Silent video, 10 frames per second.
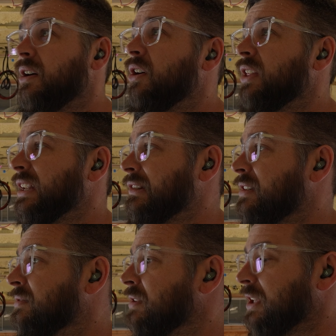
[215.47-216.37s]
All that's
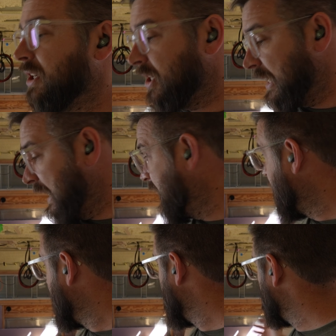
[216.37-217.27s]
looking really good,
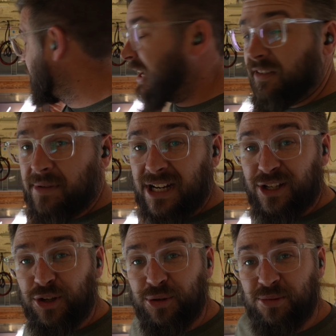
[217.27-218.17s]
but I've made a
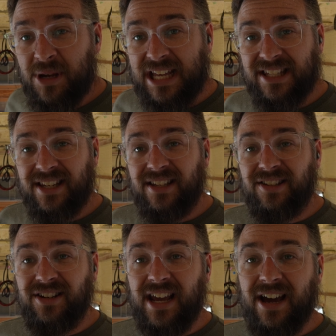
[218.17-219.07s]
huge mess.
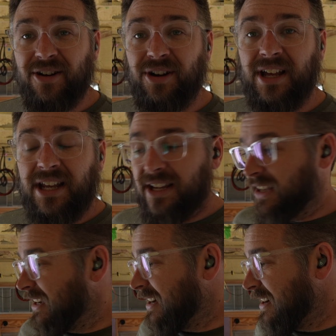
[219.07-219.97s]
So now
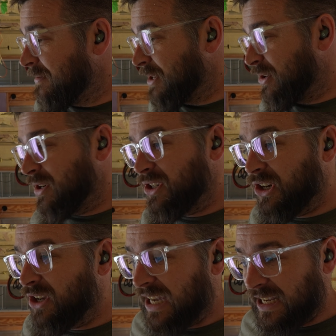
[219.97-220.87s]
I'm going to quick
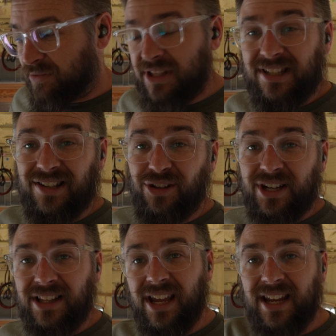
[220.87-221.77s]
show you guys what this is
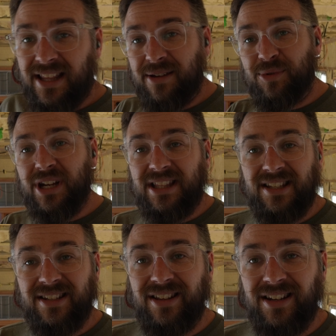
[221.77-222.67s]
looking like, and then we'll get
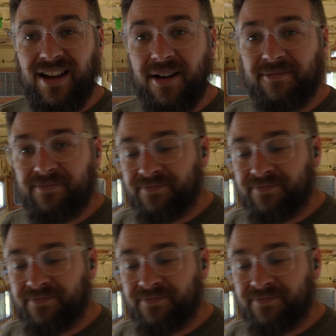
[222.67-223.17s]
this cleaned up.